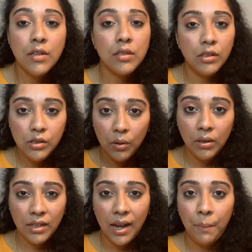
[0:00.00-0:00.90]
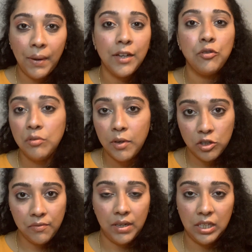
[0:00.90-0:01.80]
So don't apply too
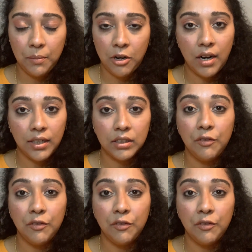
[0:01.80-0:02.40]
much of any product.